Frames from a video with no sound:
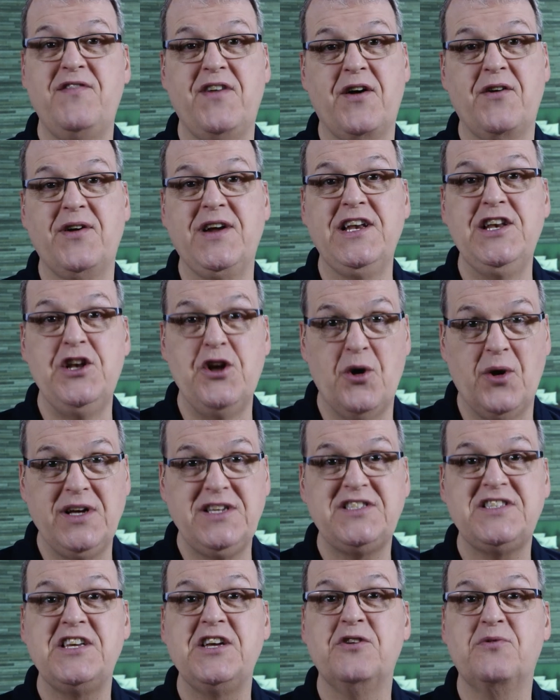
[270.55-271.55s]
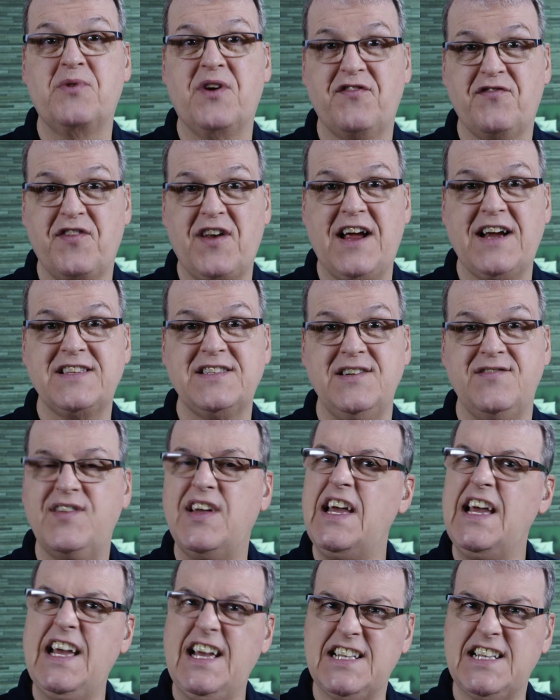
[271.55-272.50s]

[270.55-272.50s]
very noisy and reflective.